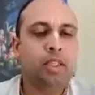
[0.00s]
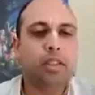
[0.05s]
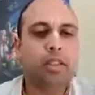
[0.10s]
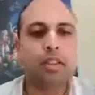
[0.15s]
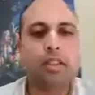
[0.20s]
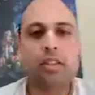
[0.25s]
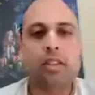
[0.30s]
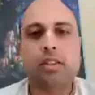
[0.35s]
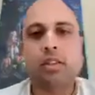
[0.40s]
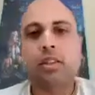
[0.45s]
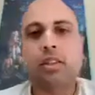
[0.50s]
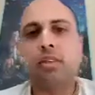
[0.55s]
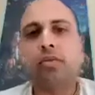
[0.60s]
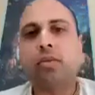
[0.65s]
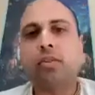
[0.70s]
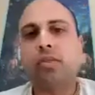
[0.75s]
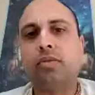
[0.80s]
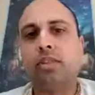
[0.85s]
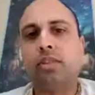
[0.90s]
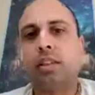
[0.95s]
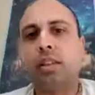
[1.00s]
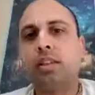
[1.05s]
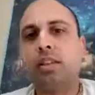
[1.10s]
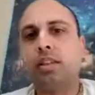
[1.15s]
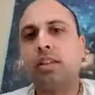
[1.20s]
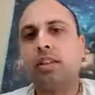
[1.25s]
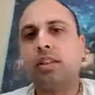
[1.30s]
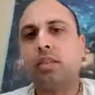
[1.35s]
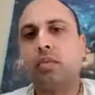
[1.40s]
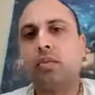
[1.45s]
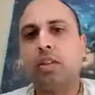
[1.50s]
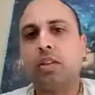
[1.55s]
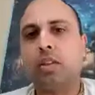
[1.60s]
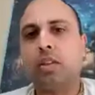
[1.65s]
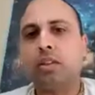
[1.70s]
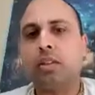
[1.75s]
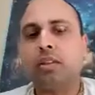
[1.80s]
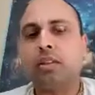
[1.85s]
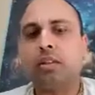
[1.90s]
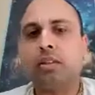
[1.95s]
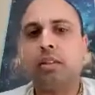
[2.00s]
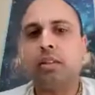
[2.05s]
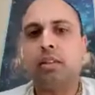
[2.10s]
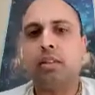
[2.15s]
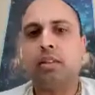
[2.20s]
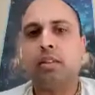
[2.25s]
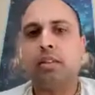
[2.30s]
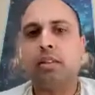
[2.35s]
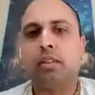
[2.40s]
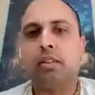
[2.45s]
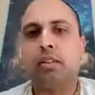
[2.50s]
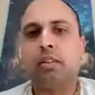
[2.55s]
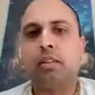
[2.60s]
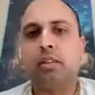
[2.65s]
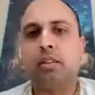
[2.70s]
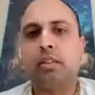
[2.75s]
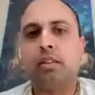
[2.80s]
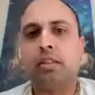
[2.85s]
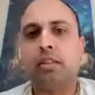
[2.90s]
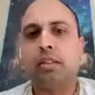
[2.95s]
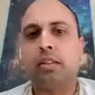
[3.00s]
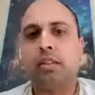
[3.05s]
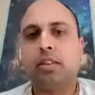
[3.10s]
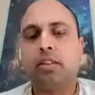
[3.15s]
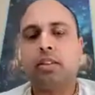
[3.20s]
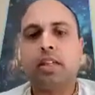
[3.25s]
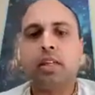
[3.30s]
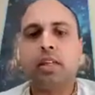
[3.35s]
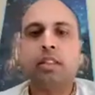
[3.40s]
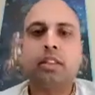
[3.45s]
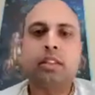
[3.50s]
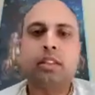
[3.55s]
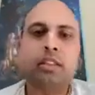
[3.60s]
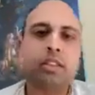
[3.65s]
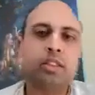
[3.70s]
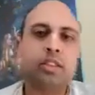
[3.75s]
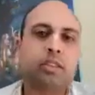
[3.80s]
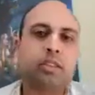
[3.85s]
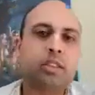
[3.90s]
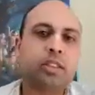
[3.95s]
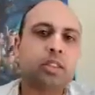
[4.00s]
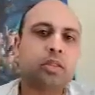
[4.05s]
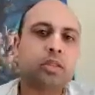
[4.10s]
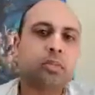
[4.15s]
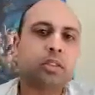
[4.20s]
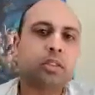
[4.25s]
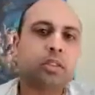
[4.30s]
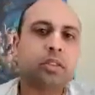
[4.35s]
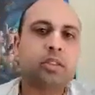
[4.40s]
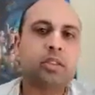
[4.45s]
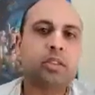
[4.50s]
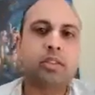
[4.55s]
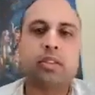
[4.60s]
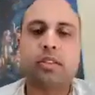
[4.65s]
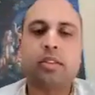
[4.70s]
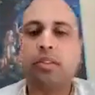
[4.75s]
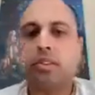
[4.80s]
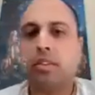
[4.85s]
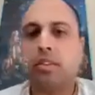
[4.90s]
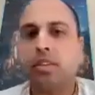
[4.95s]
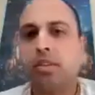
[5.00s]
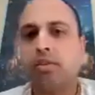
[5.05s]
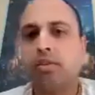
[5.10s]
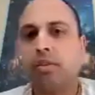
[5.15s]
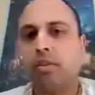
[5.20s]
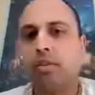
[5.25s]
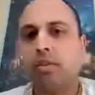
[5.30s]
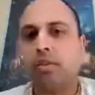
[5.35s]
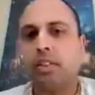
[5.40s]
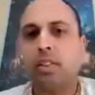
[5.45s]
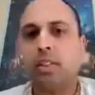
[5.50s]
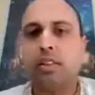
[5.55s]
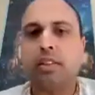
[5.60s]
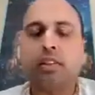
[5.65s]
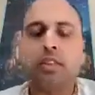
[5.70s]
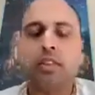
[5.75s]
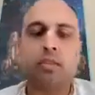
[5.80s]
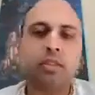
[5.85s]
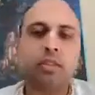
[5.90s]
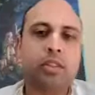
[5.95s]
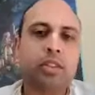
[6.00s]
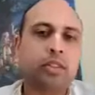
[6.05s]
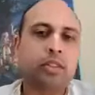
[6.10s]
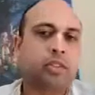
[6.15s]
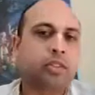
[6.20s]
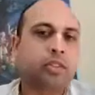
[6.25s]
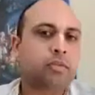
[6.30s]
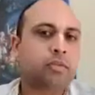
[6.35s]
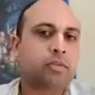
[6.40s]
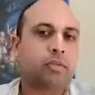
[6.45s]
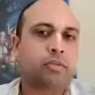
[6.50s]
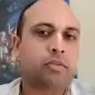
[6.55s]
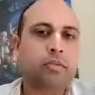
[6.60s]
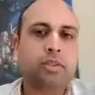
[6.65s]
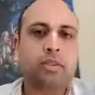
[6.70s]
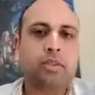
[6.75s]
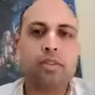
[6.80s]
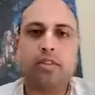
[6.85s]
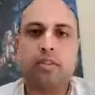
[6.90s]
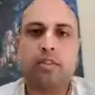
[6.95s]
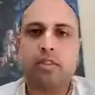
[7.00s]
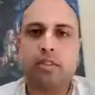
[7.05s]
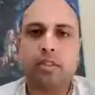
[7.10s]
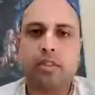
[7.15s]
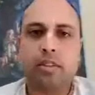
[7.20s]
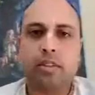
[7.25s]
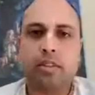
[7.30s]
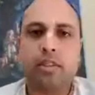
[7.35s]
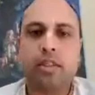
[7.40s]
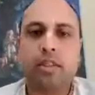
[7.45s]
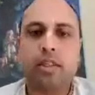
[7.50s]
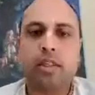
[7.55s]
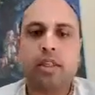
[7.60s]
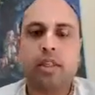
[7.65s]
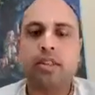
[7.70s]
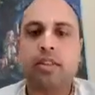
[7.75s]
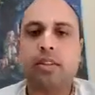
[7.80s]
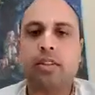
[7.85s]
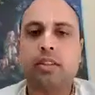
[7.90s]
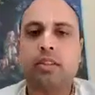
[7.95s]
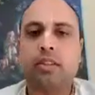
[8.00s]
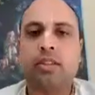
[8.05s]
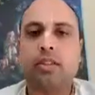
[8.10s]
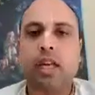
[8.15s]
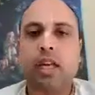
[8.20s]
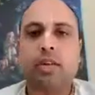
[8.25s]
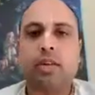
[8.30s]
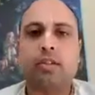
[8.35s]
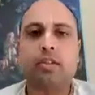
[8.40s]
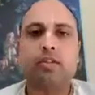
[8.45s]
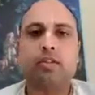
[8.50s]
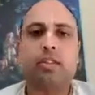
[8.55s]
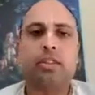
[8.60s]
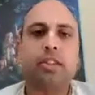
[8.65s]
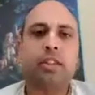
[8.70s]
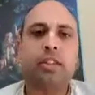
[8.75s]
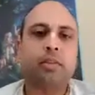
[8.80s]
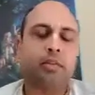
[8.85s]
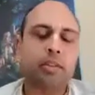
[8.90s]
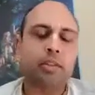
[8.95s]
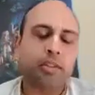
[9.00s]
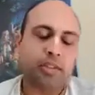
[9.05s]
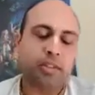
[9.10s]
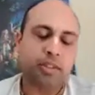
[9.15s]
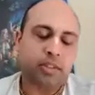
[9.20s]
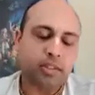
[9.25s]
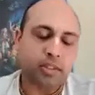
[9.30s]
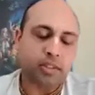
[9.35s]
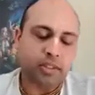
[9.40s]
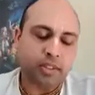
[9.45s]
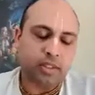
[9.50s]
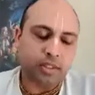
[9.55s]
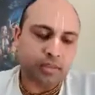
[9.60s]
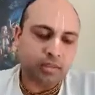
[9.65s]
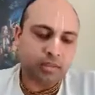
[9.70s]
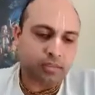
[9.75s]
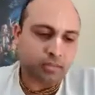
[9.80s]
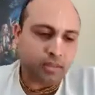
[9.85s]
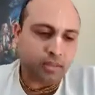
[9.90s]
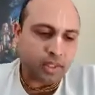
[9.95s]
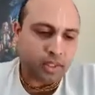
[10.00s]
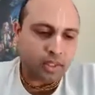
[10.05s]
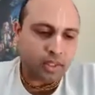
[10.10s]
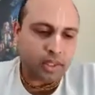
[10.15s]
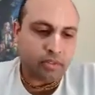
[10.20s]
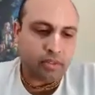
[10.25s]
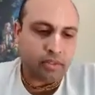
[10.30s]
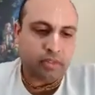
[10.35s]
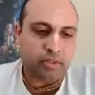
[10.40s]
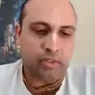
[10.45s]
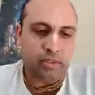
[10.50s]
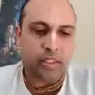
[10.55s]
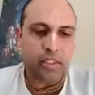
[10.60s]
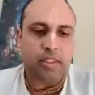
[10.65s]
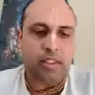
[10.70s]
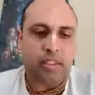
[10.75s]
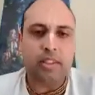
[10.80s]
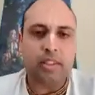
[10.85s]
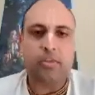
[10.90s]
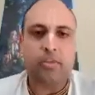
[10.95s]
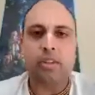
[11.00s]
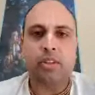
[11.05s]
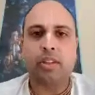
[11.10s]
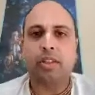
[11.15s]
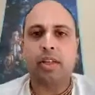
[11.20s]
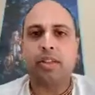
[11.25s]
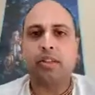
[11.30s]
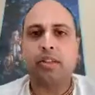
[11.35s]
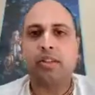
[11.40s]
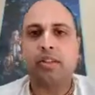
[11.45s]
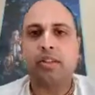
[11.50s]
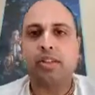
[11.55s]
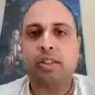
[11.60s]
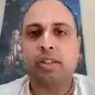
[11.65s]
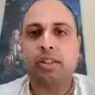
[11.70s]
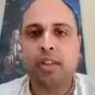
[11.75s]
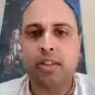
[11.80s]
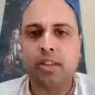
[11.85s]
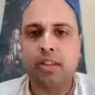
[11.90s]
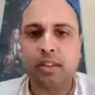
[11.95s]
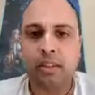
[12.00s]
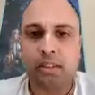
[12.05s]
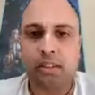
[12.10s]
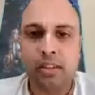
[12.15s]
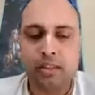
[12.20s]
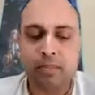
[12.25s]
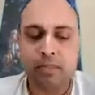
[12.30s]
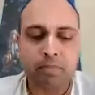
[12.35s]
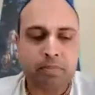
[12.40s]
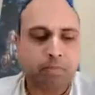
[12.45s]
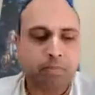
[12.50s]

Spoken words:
there's a level of chanting where you're chanting syllables. There's a level of chanting where you're chanting the shadow of the name, and then there's a level of chanting where you're actually chanting the name.